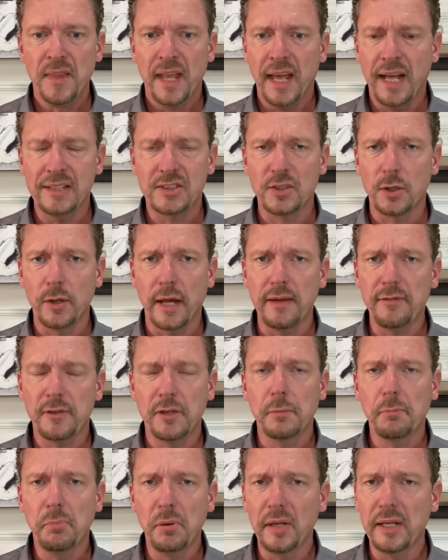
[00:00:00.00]
And so they've
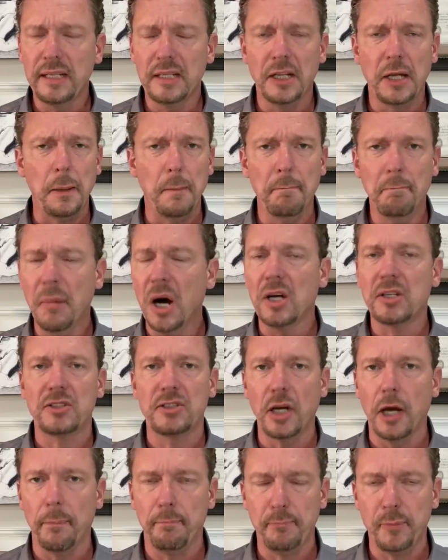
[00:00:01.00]
completely
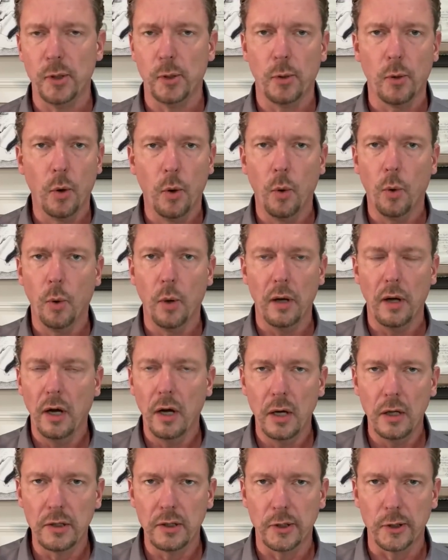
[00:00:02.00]
mucked up your
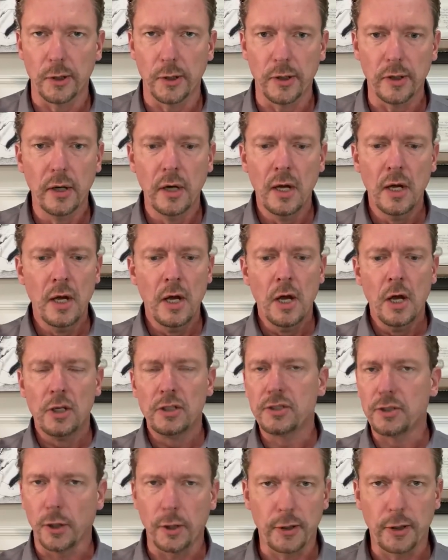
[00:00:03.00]
hunger
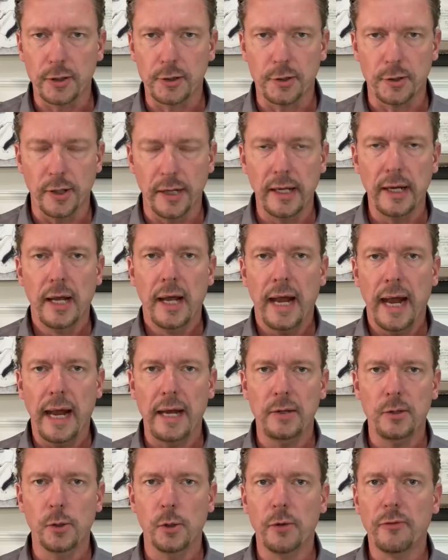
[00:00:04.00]
circuitry
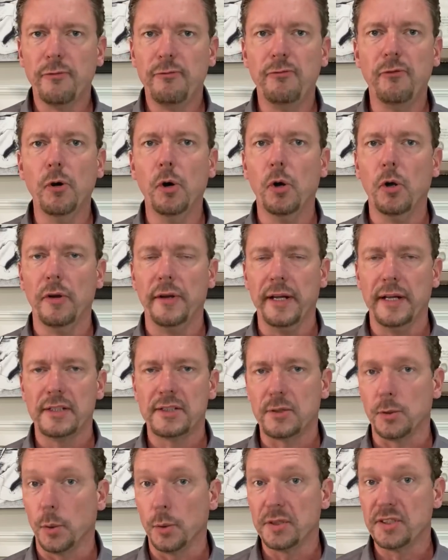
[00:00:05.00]
and your
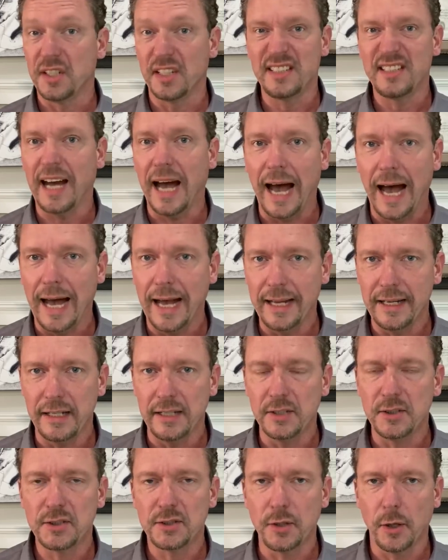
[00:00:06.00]
fullness or
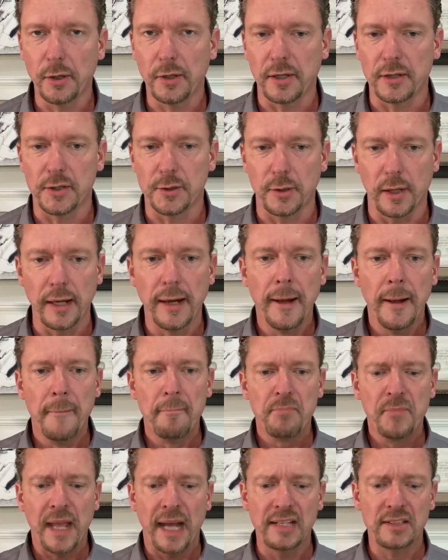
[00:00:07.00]
satiety circuitry.
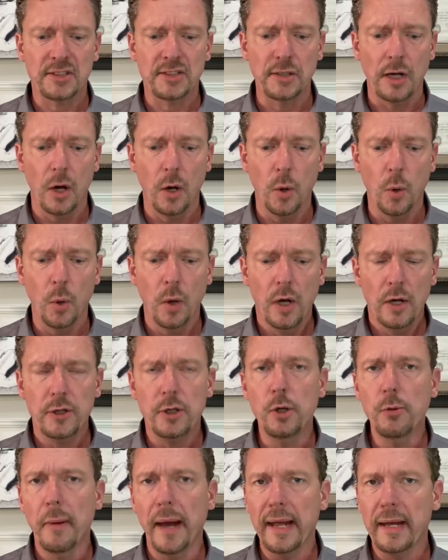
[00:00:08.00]
And so
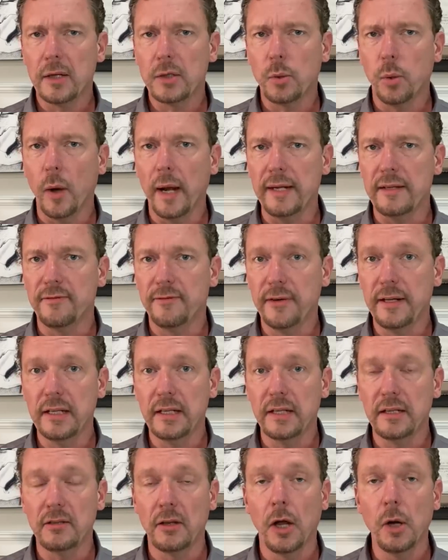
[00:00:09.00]
you may equate
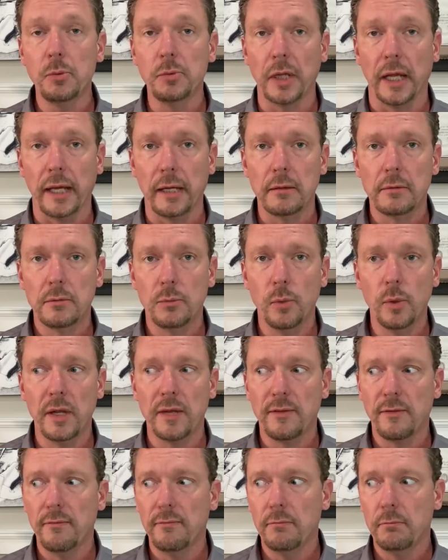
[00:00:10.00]
feeling lonely
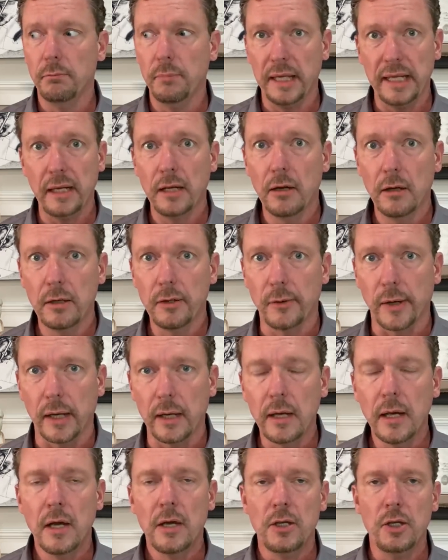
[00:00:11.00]
with being hungry.
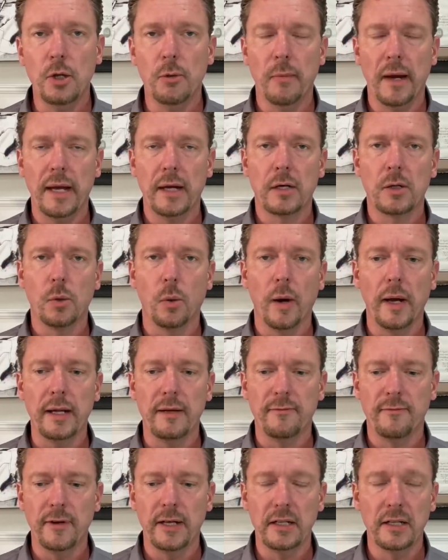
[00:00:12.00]
You may
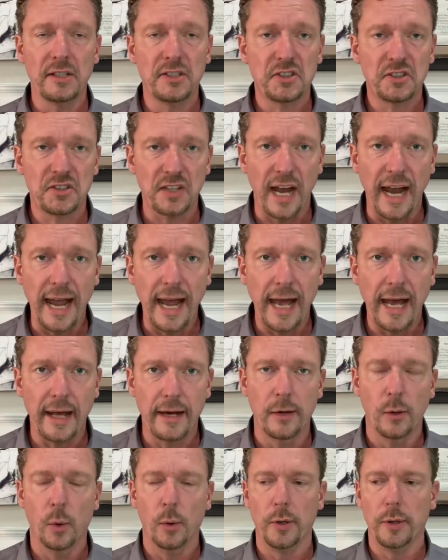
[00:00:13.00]
equate feeling
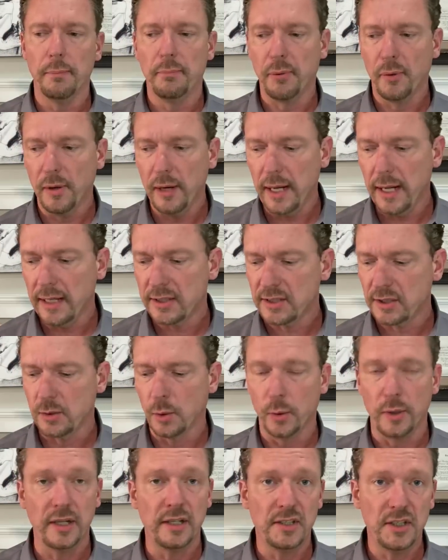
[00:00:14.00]
sad or depressed
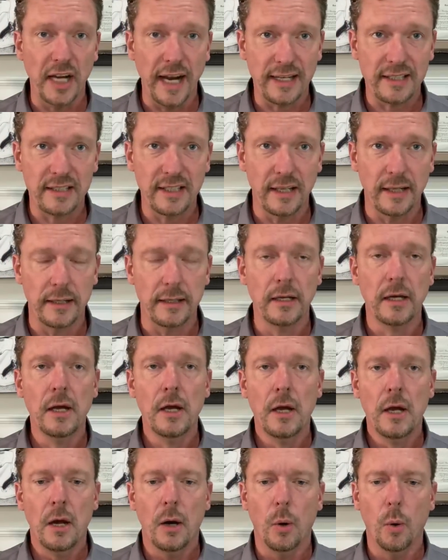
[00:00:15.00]
or dejected
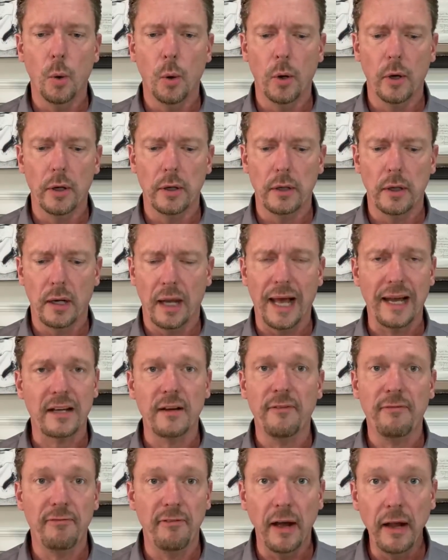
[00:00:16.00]
or like
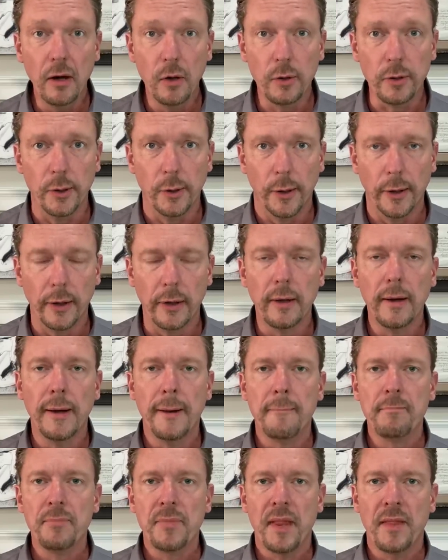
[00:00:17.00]
a failure.
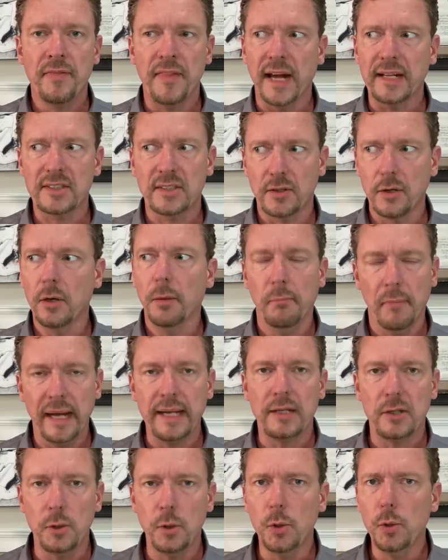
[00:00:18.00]
That's going to
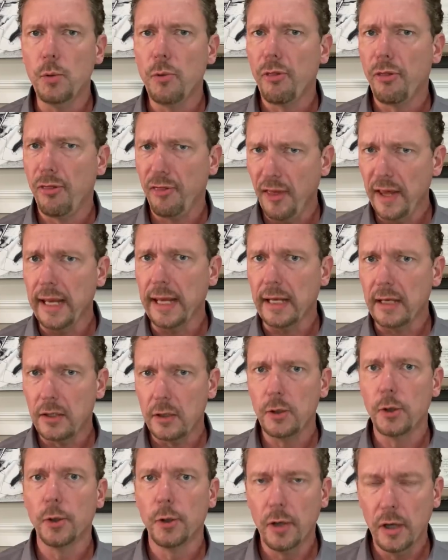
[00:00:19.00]
make you think
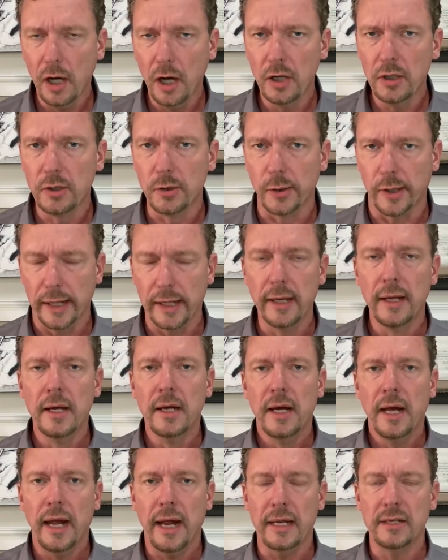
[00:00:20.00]
you're hungry.
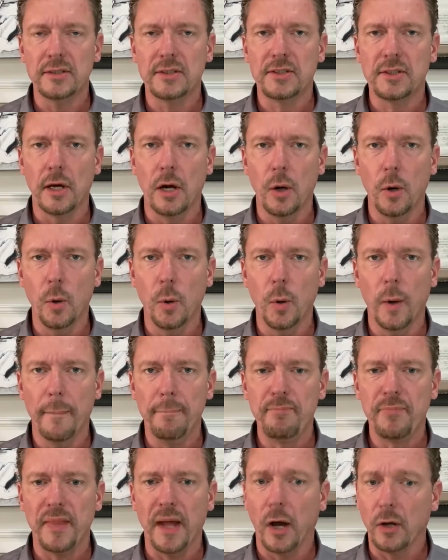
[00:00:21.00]
And
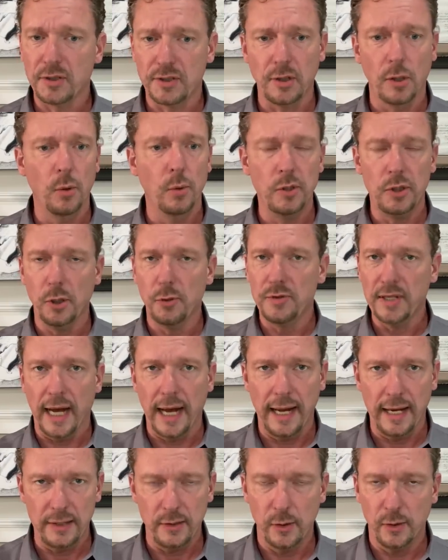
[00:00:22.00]
so also when you
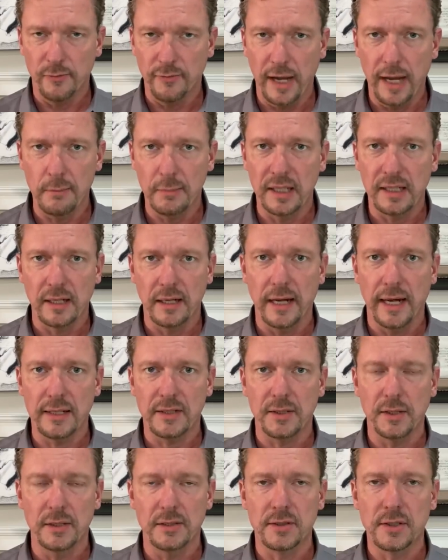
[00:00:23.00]
tie in your family
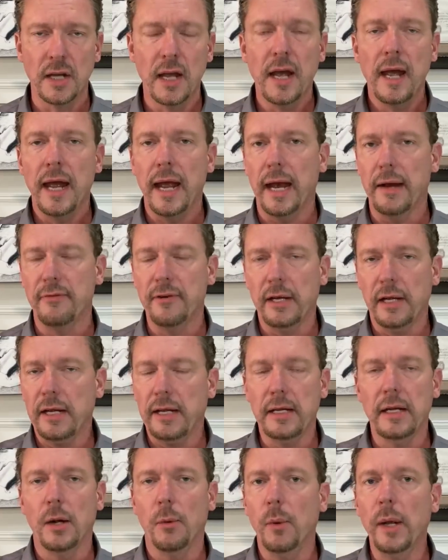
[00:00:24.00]
connections,
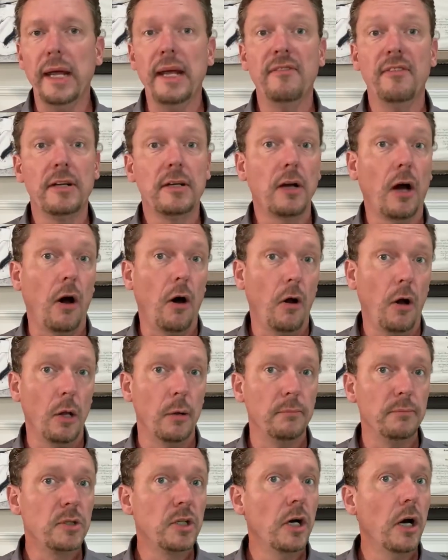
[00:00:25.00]
we even call
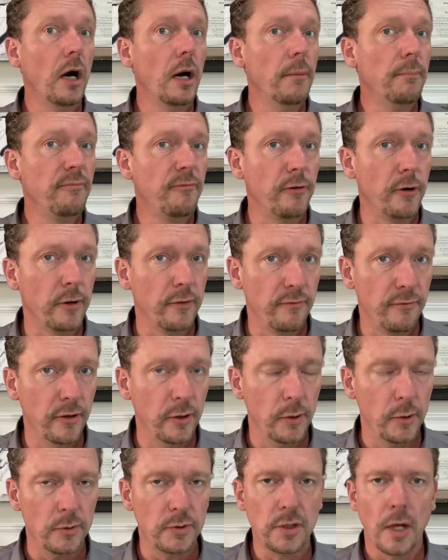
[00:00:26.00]
them comfort
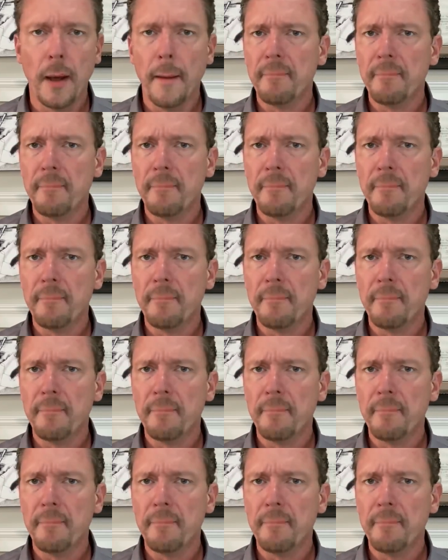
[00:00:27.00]
foods.